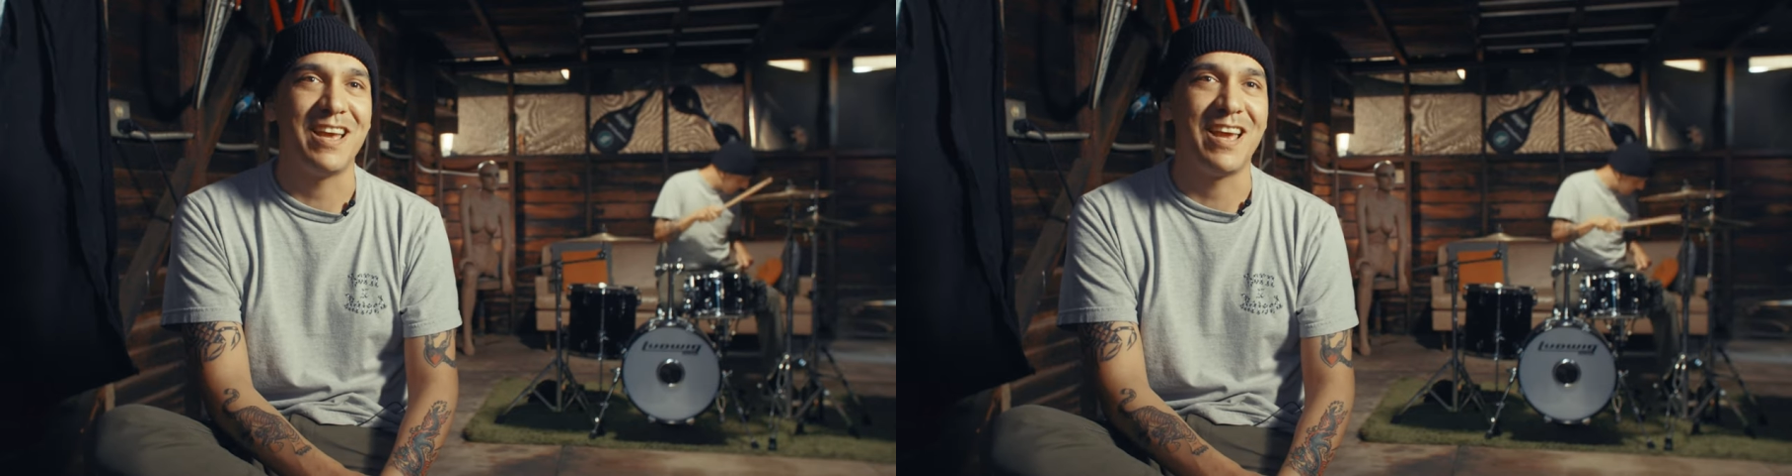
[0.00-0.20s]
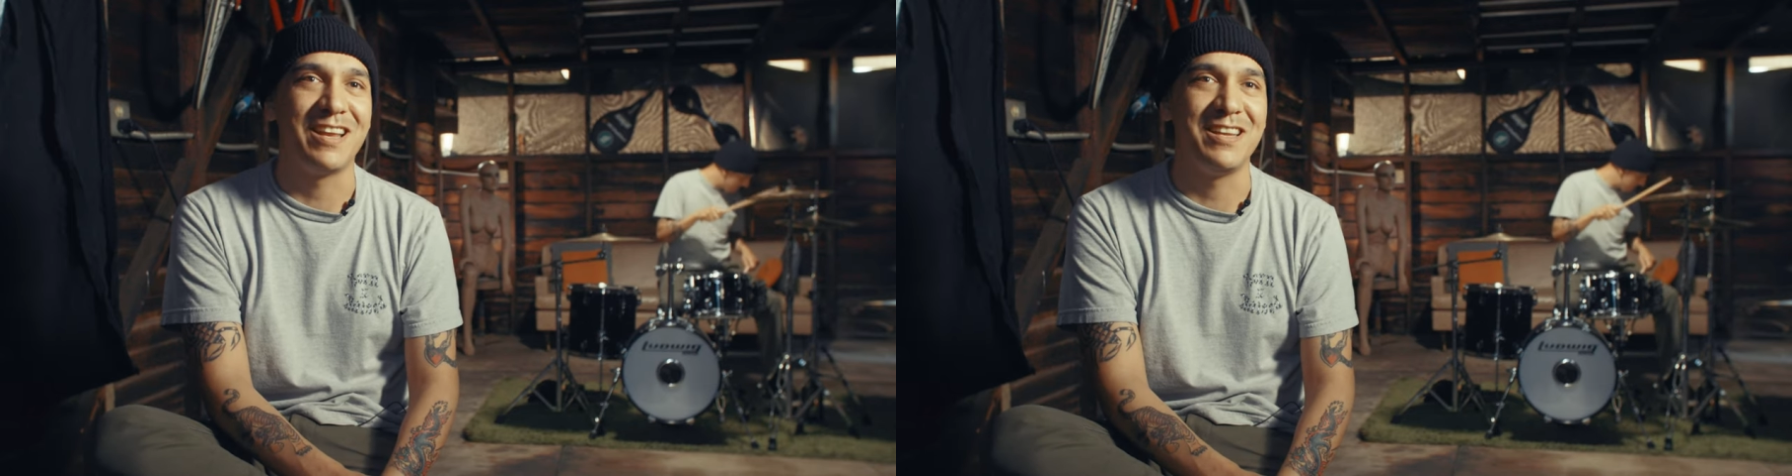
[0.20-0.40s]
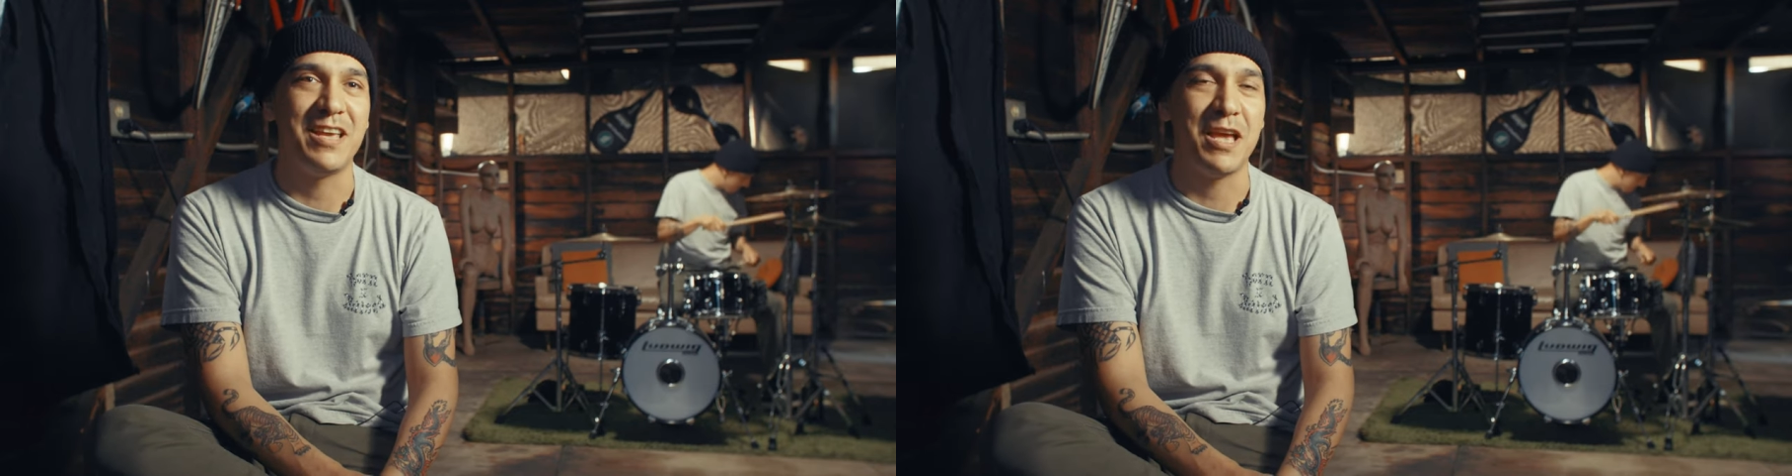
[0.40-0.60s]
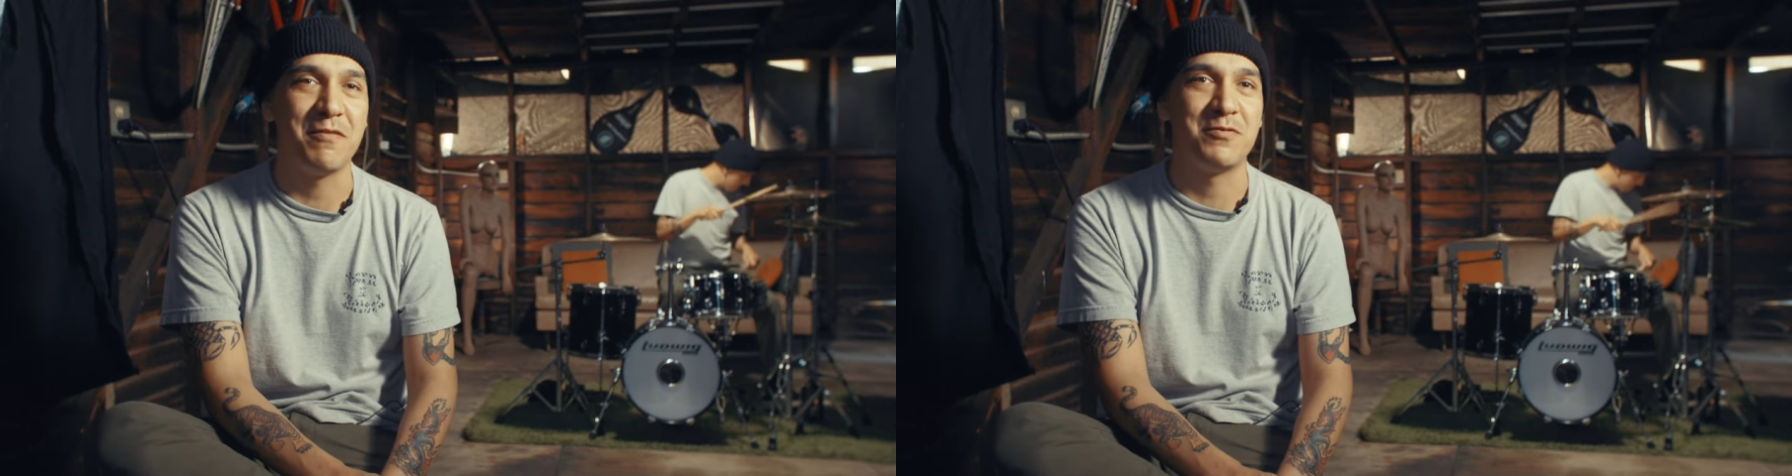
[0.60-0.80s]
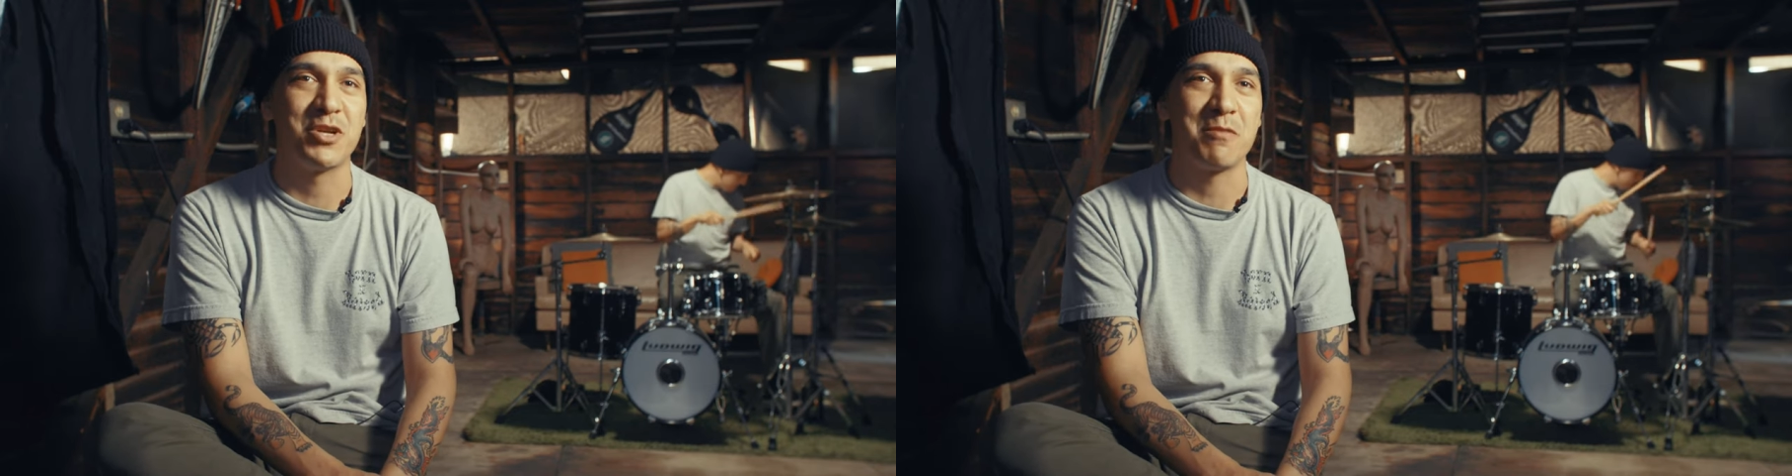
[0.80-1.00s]
And he
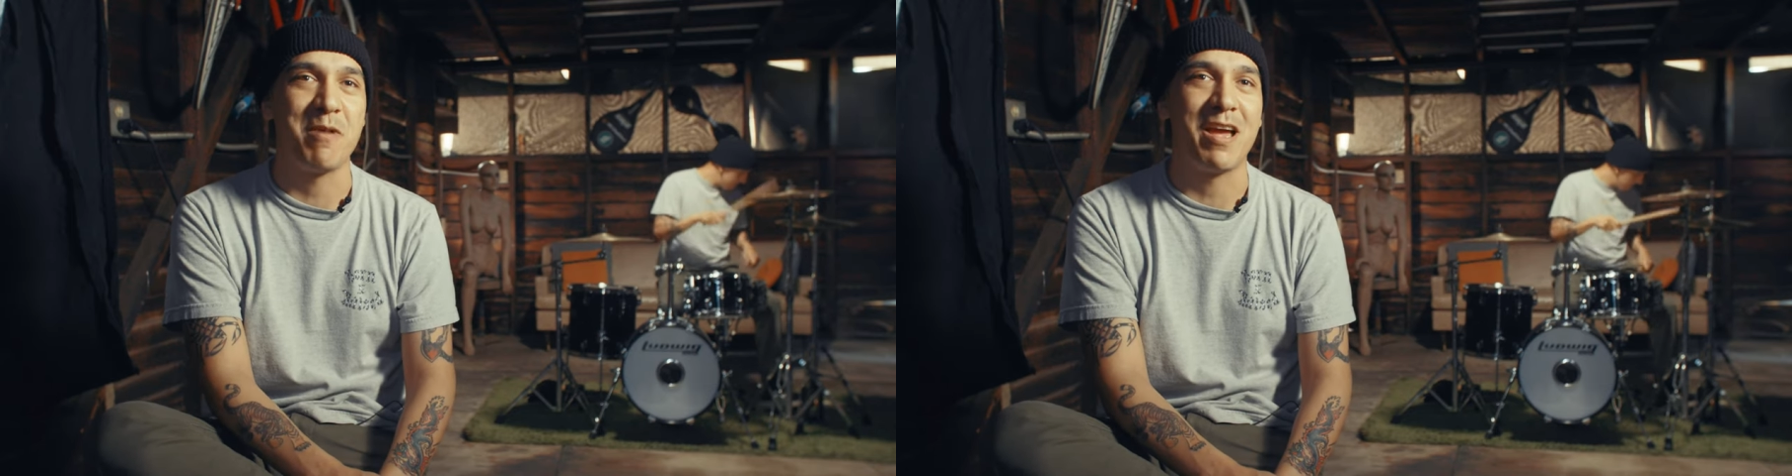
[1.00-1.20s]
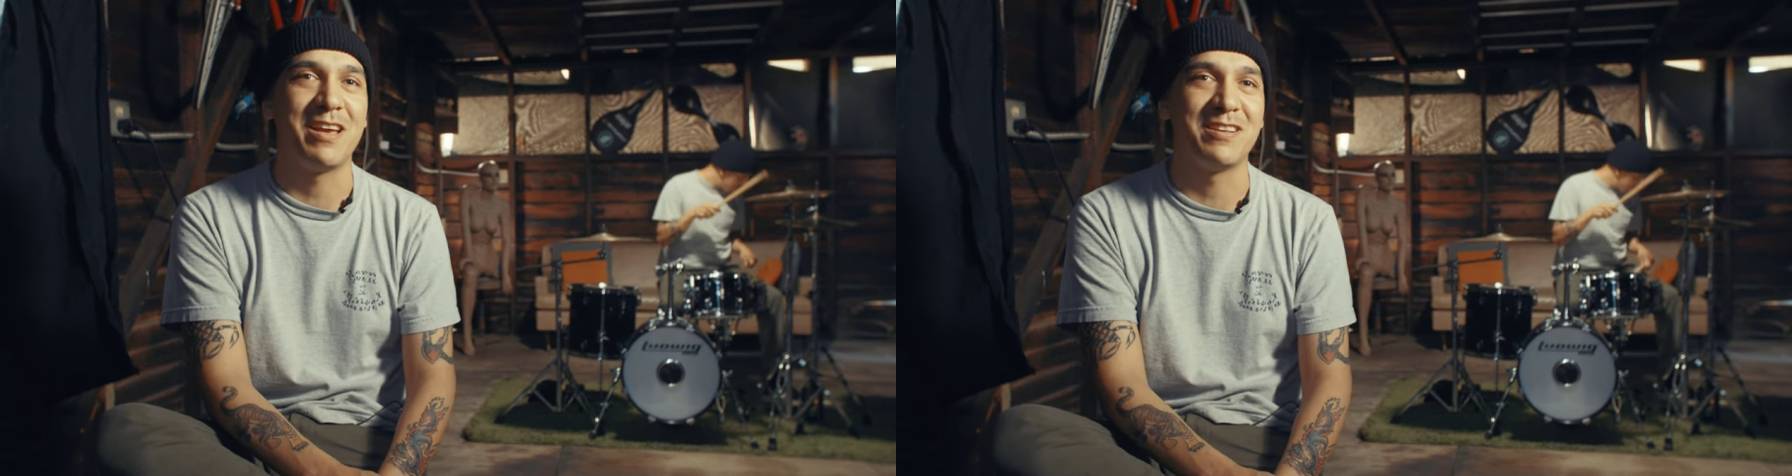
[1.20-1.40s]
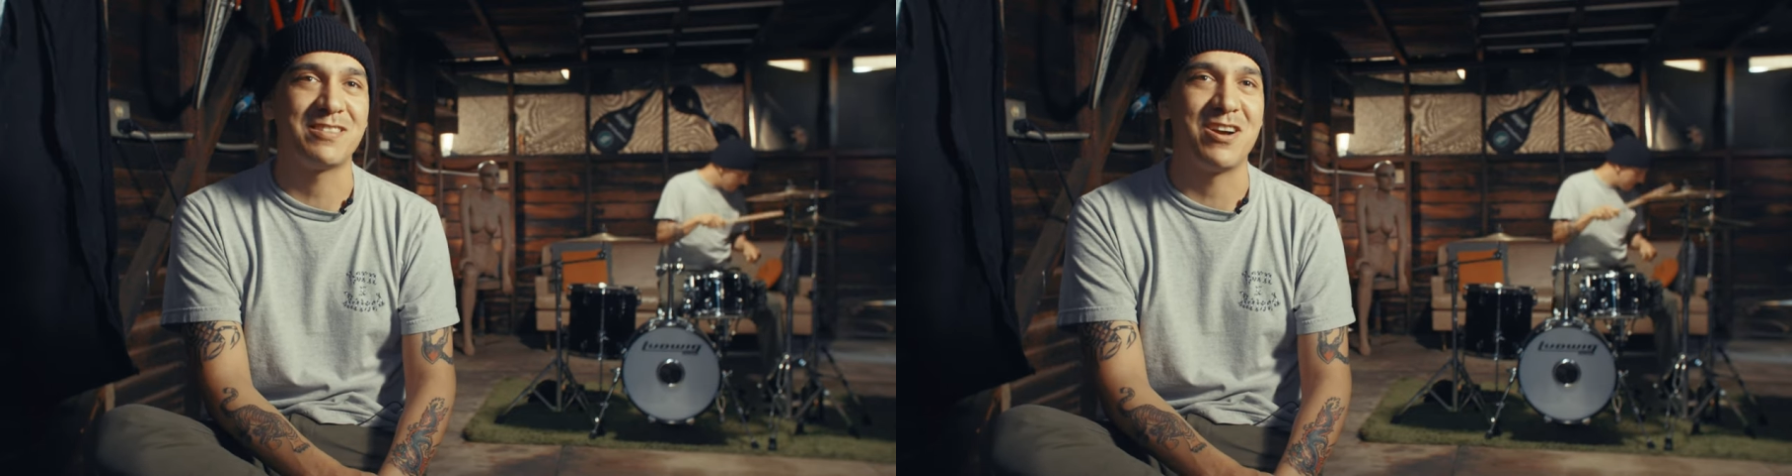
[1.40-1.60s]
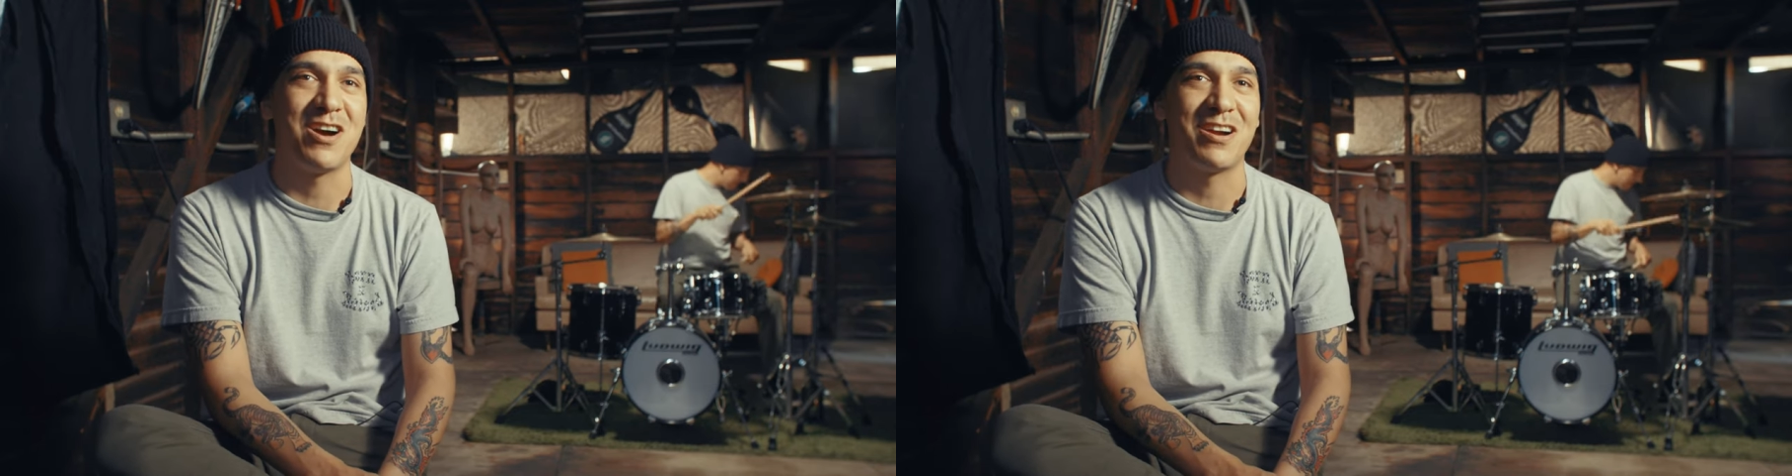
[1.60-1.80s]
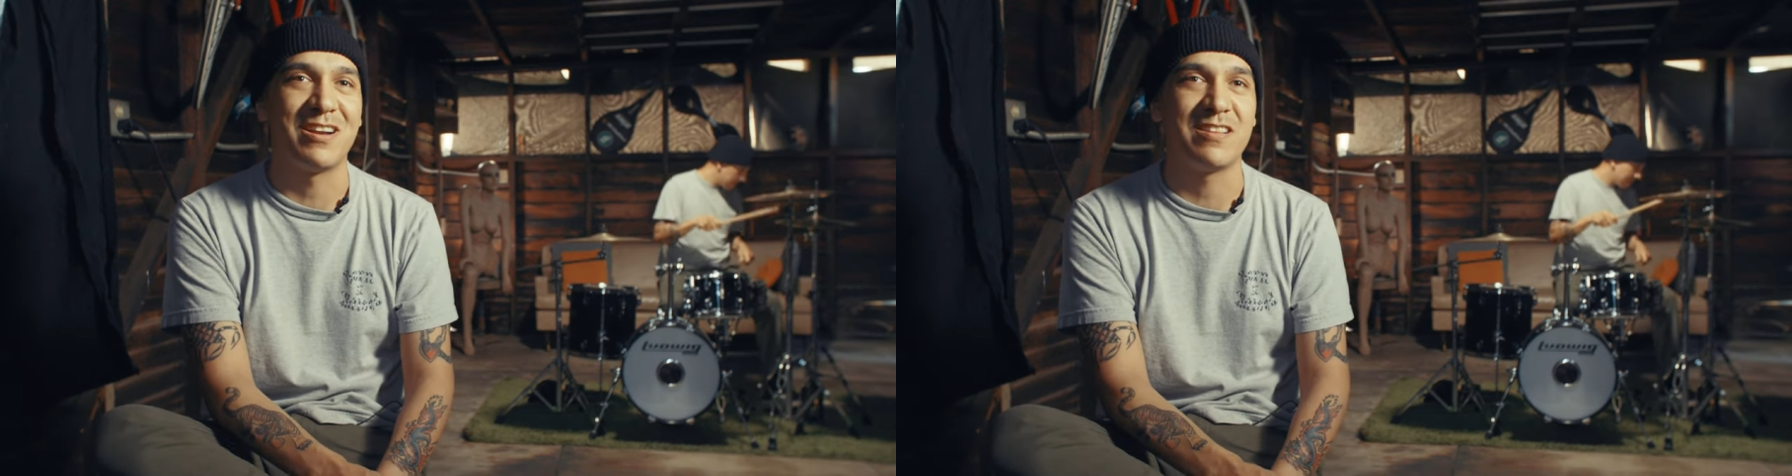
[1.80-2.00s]
gave Jeremiah his
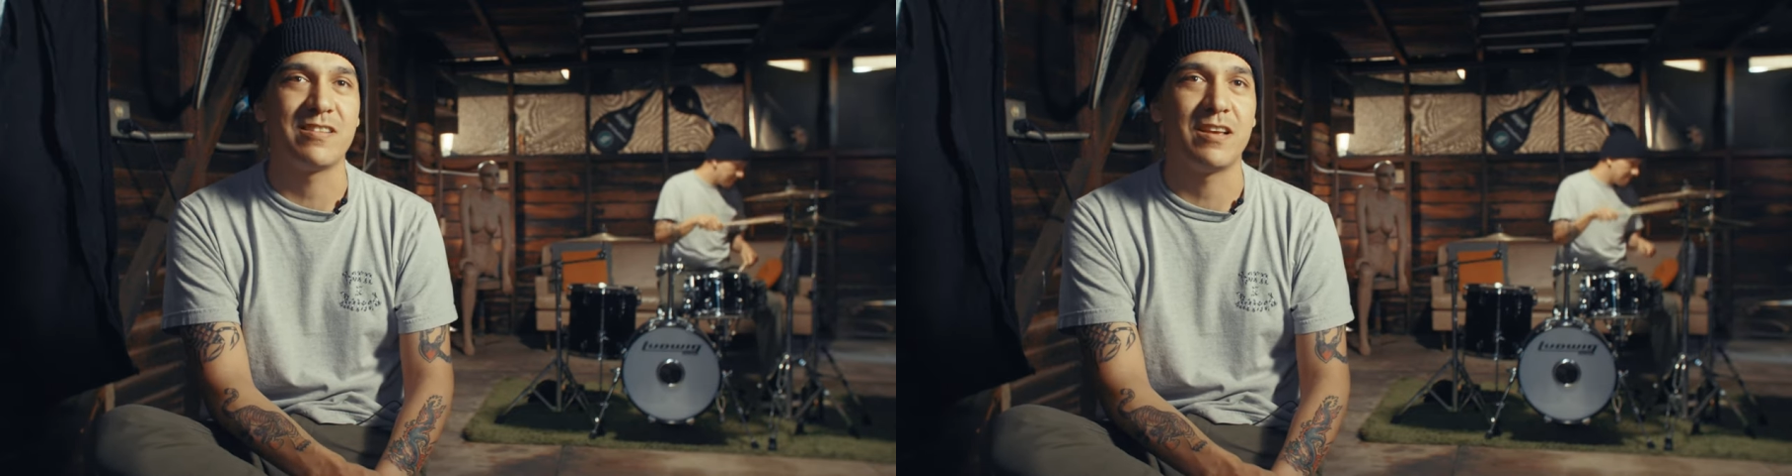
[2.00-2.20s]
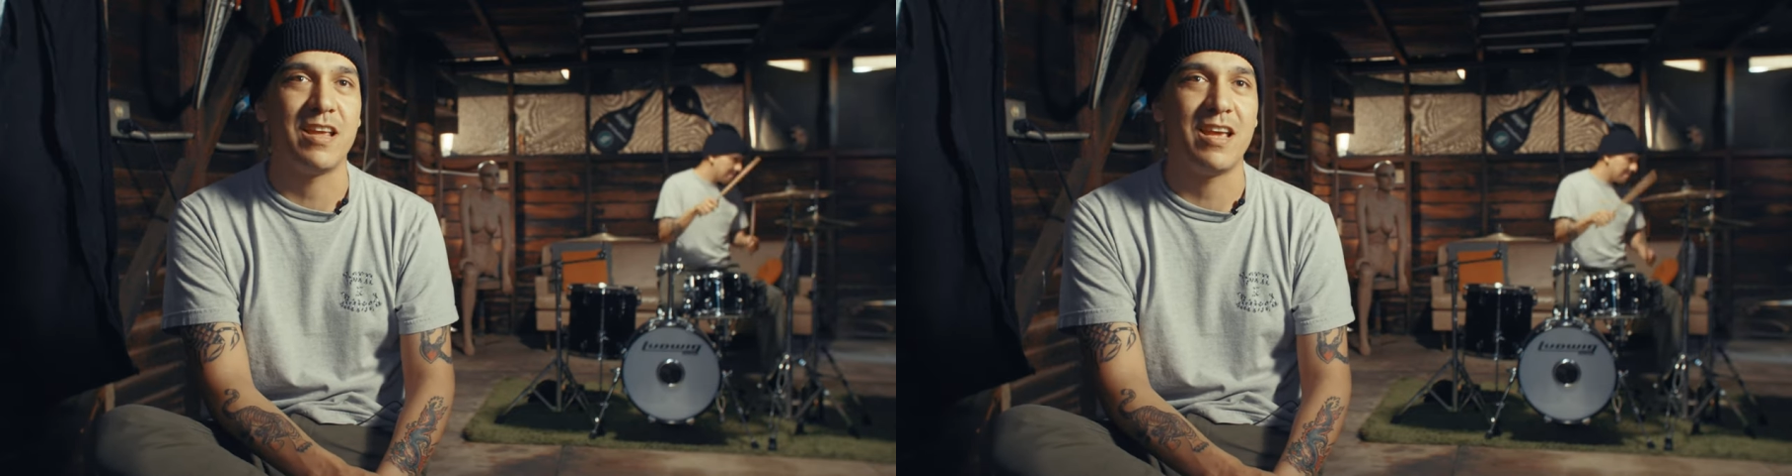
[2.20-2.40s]
card and said,